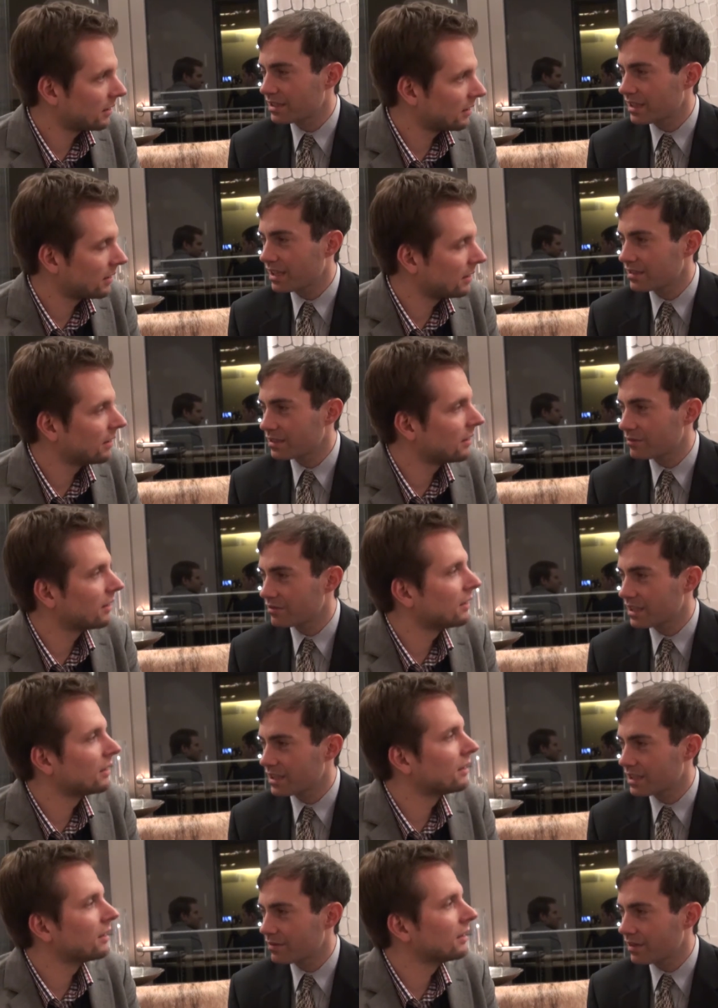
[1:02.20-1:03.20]
Speaker 1: and highly
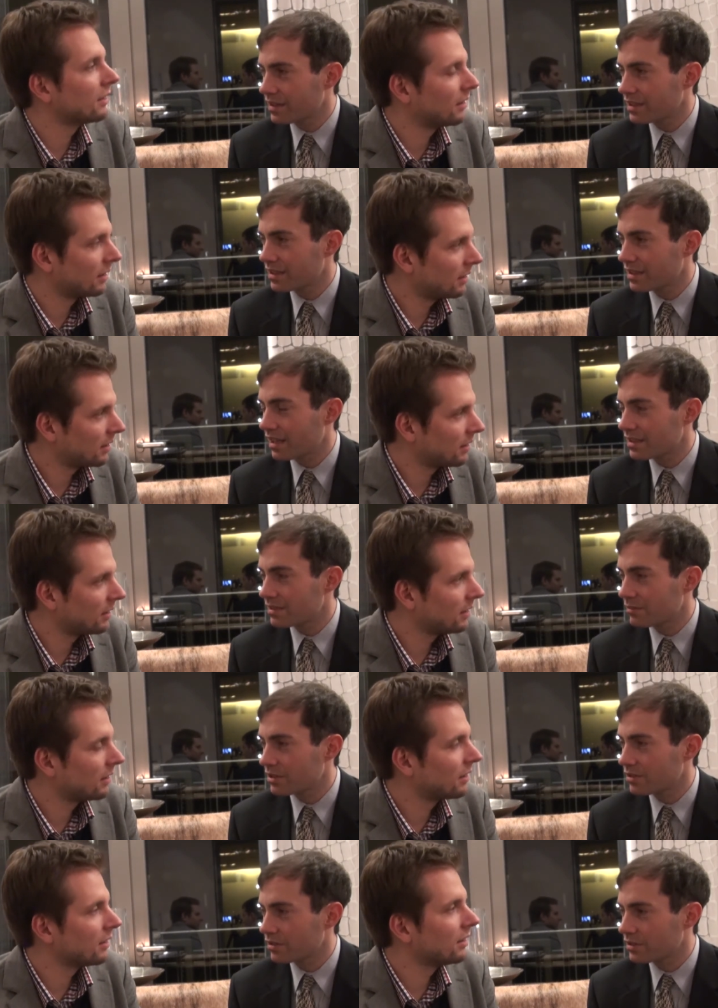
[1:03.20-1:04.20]
creative, I think, as the
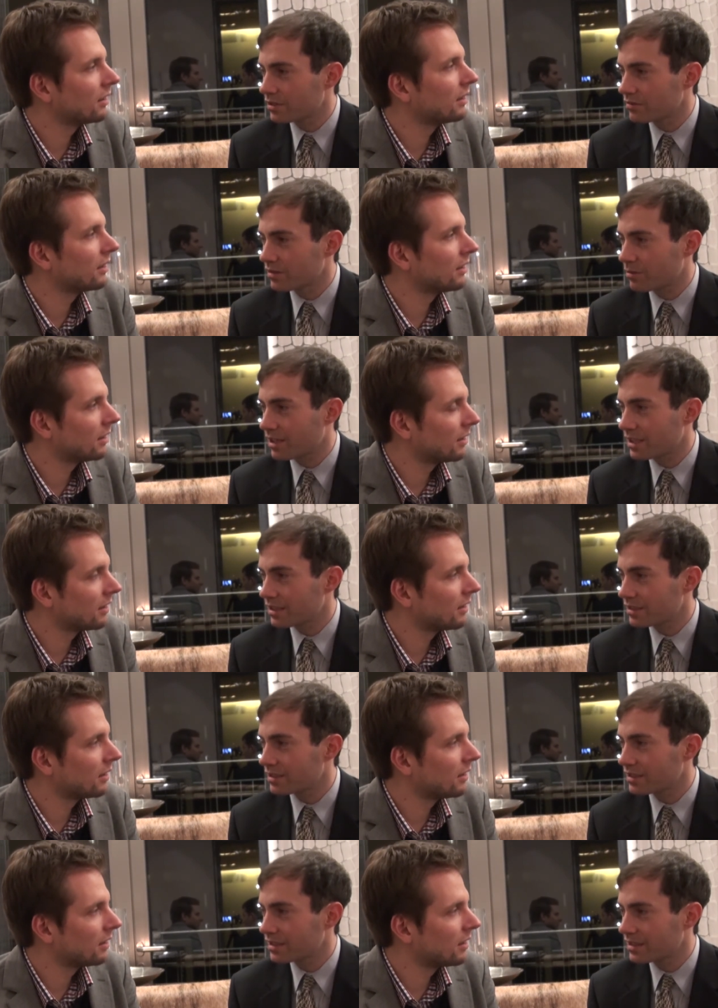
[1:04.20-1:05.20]
material
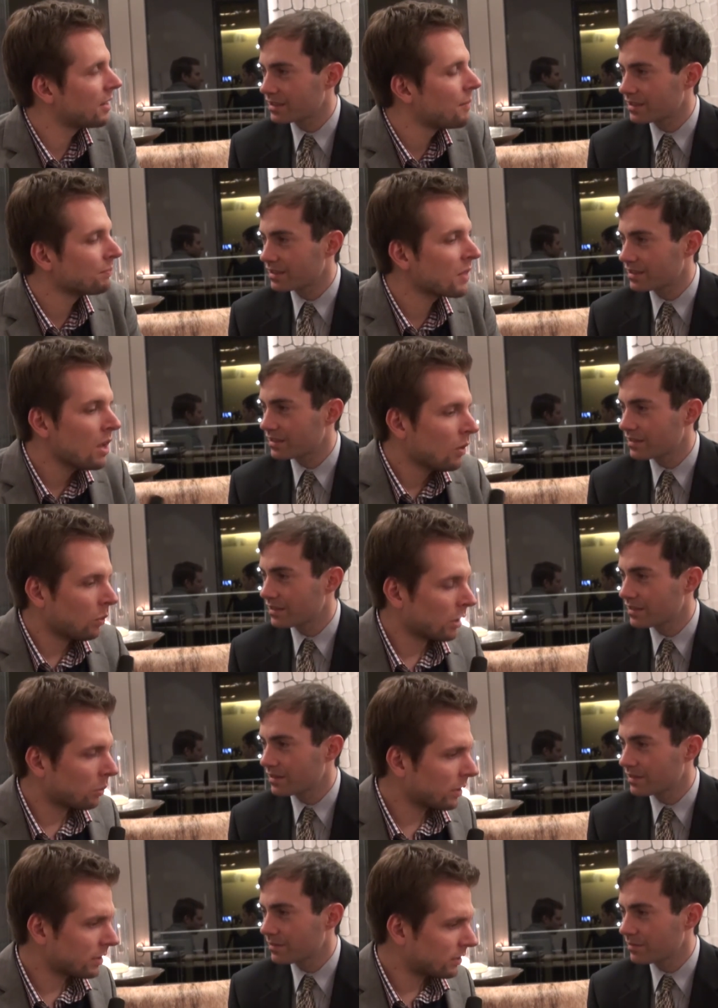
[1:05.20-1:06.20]
requires.
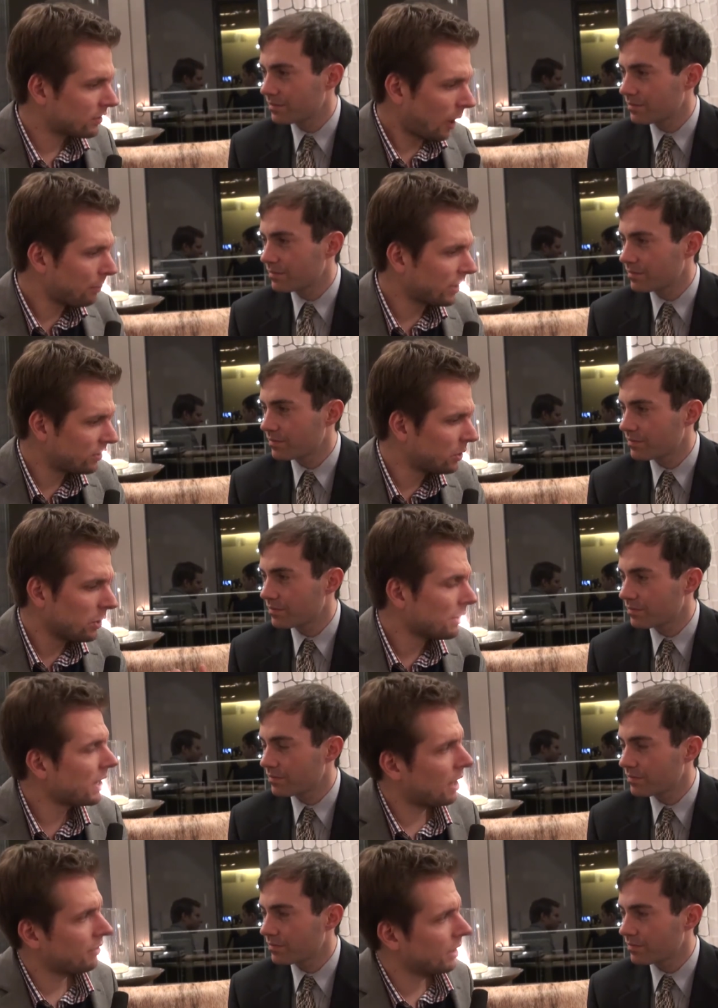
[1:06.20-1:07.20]
Speaker 2: What, what topics do you
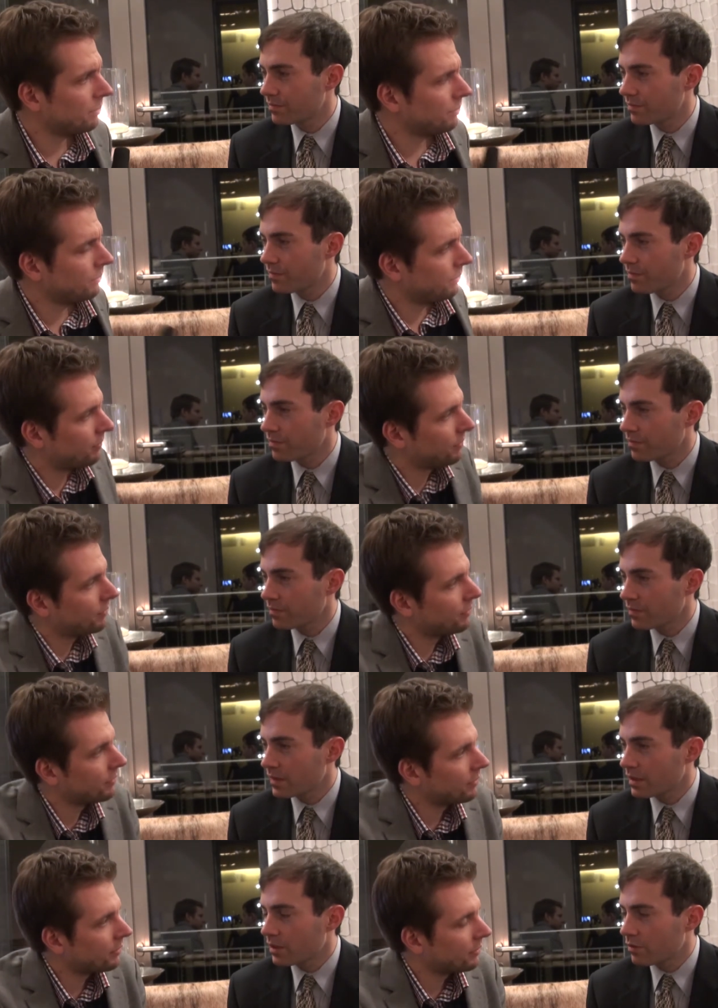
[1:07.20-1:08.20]
cover?
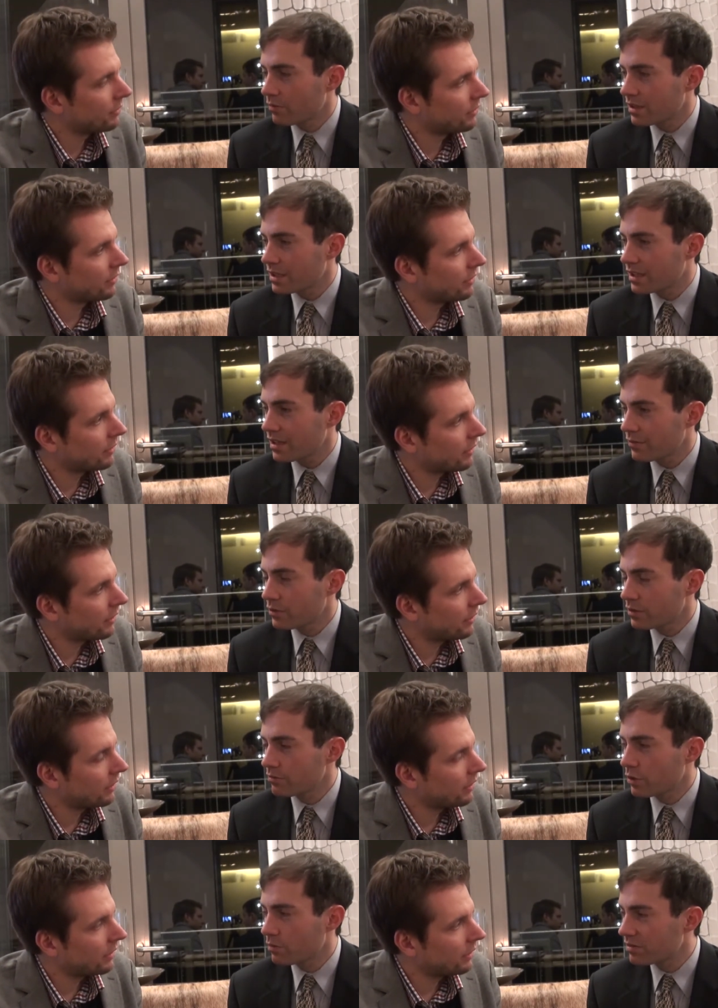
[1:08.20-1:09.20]
Speaker 1: We
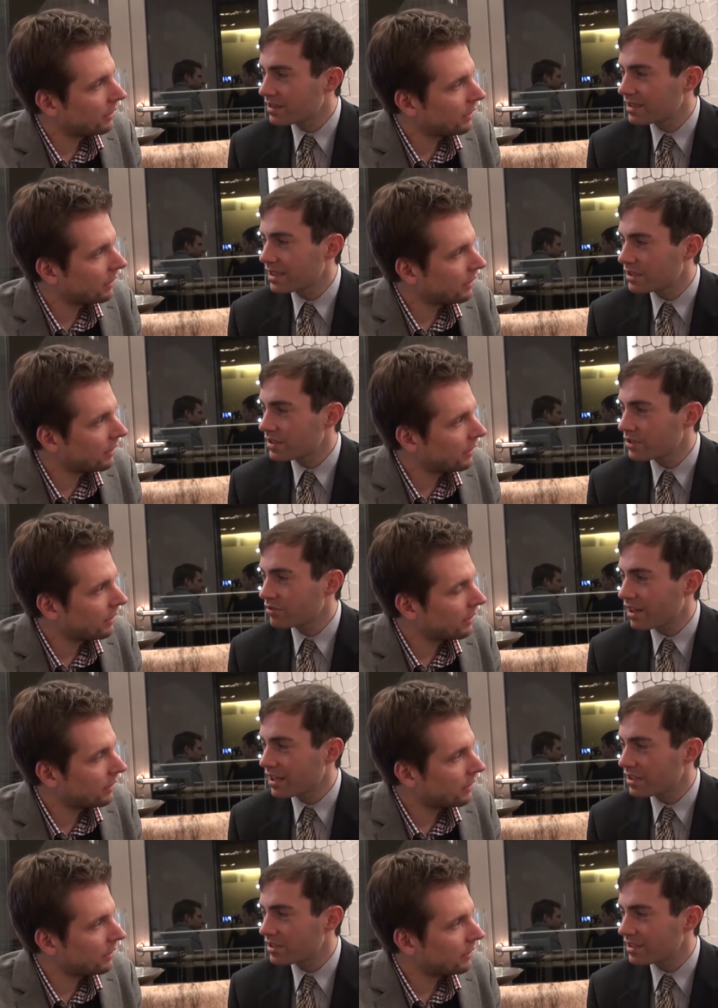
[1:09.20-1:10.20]
cover mobilization
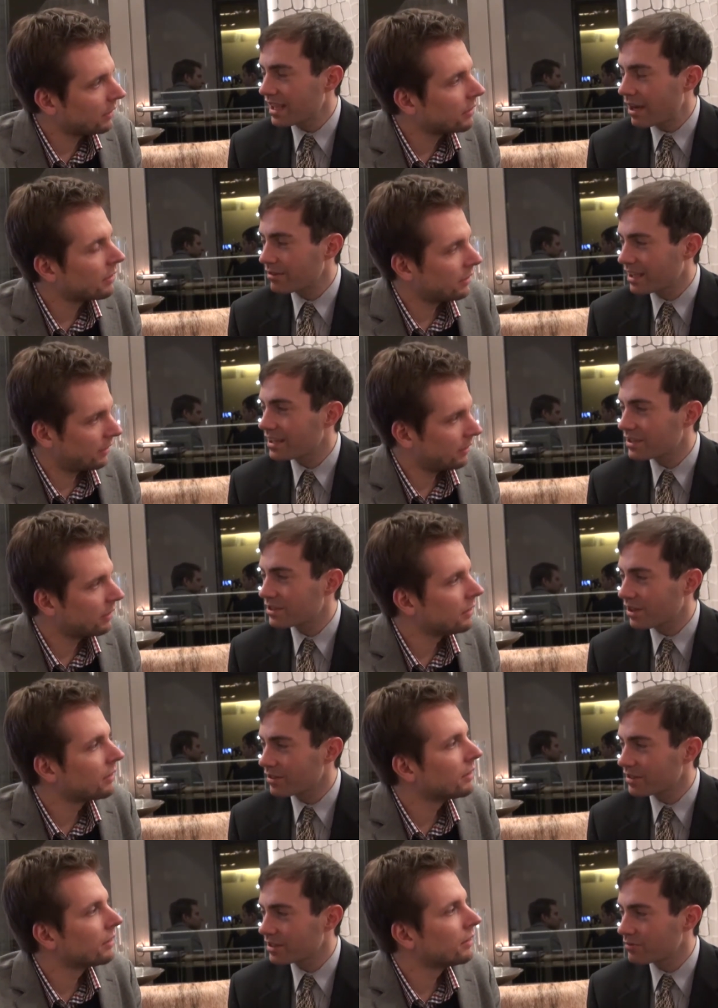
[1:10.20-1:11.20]
strategy, how to get
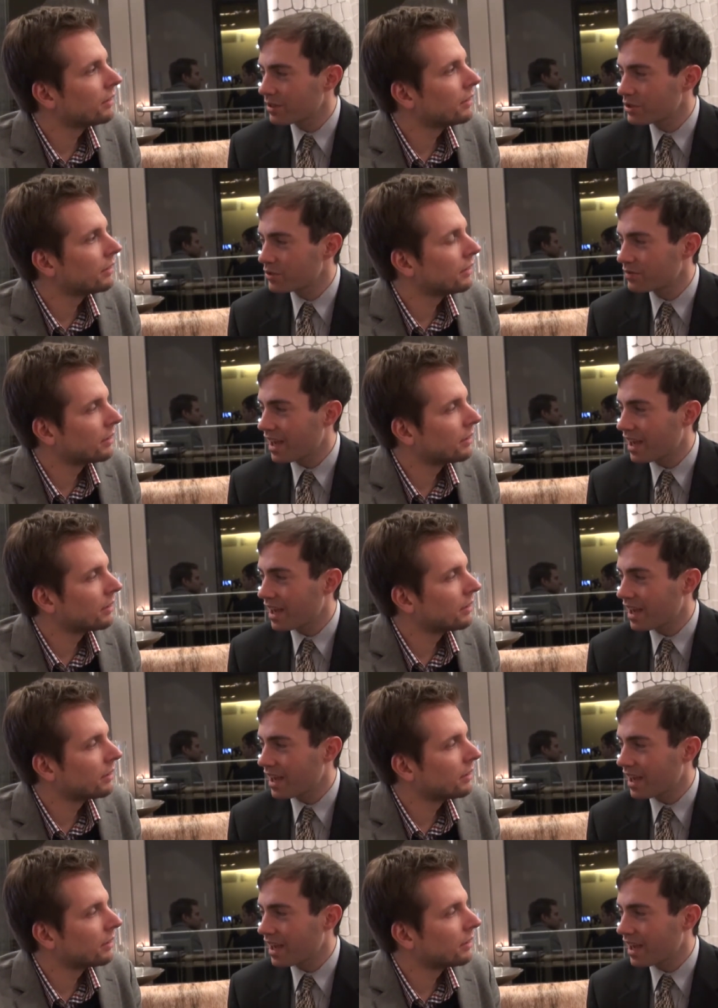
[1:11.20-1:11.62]
started when you've